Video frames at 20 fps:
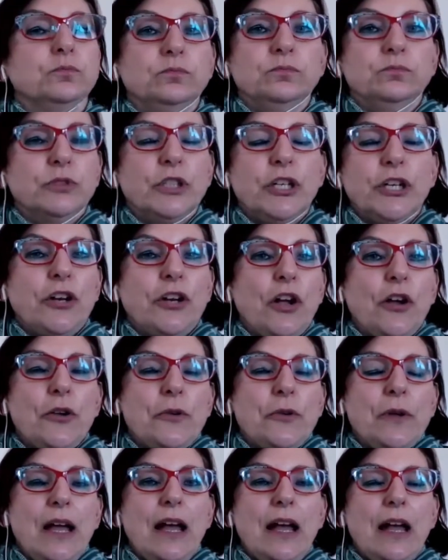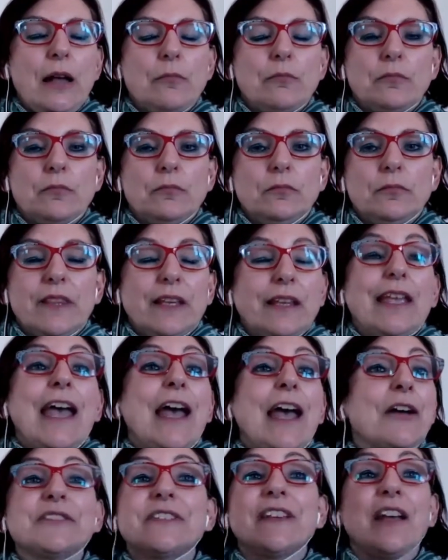you know, um, the
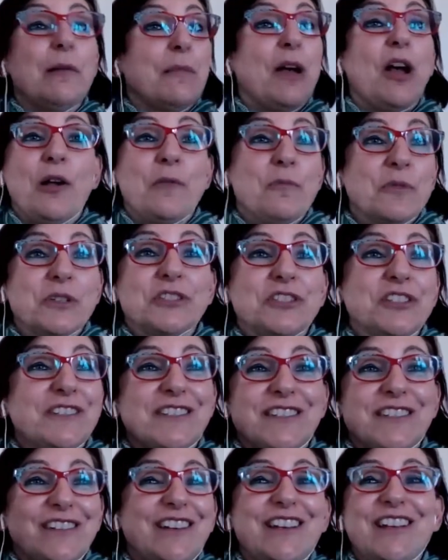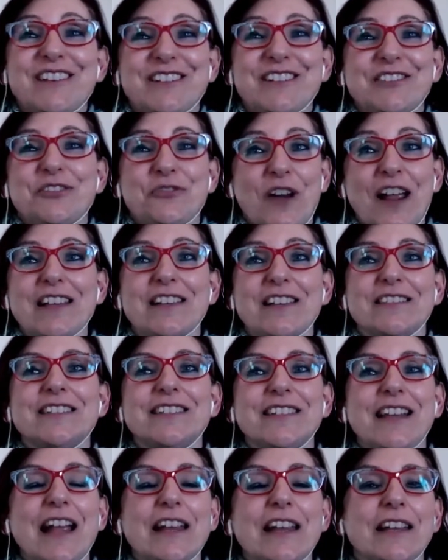cows come home, which is a, an Australian
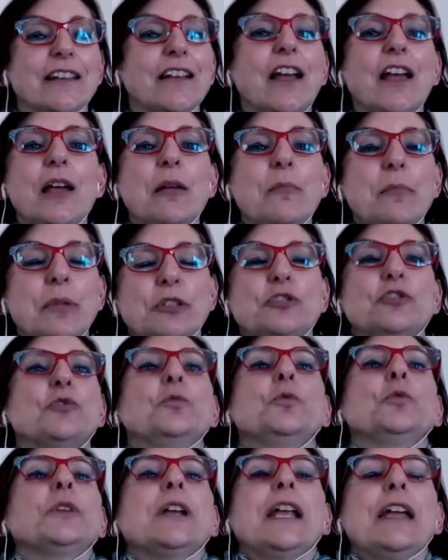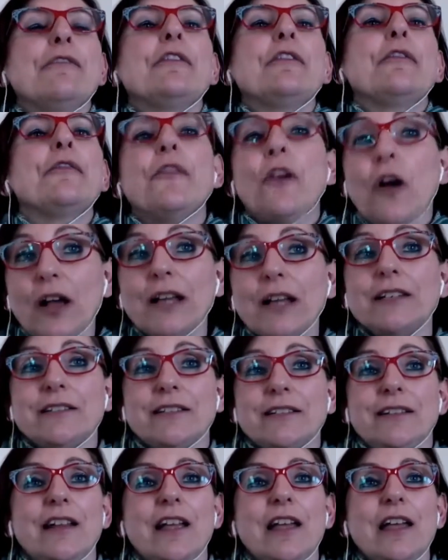saying, but you will never find
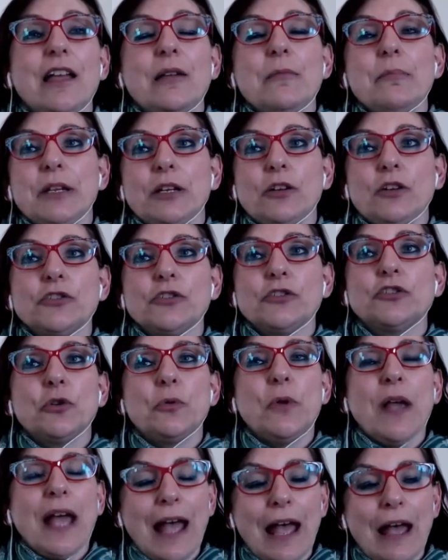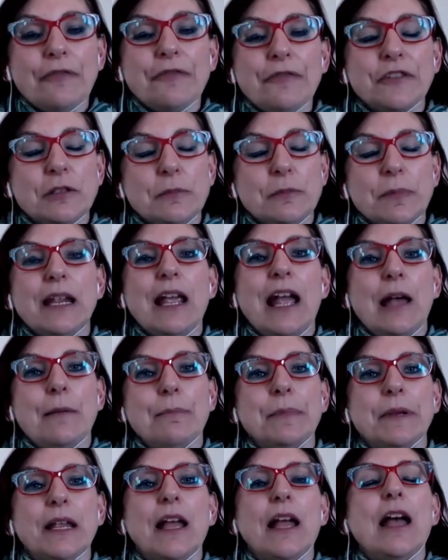it because you have to be
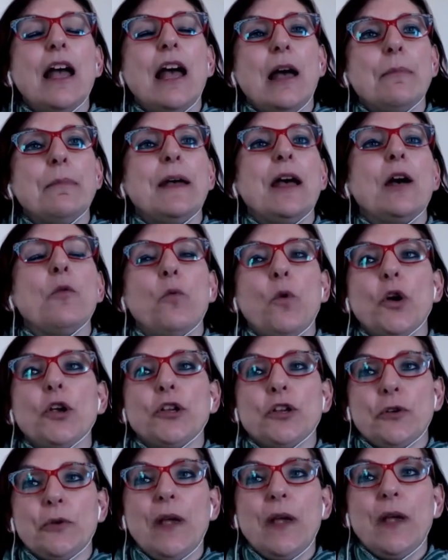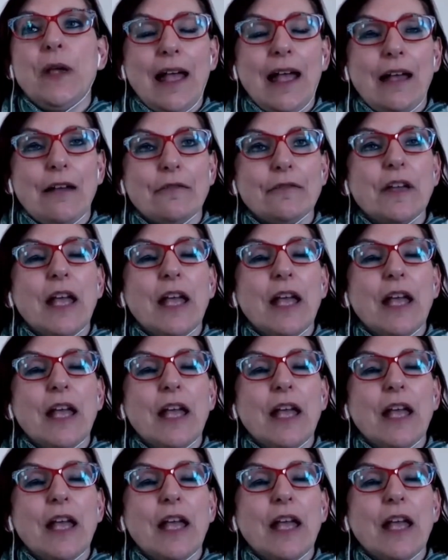happy about what you have.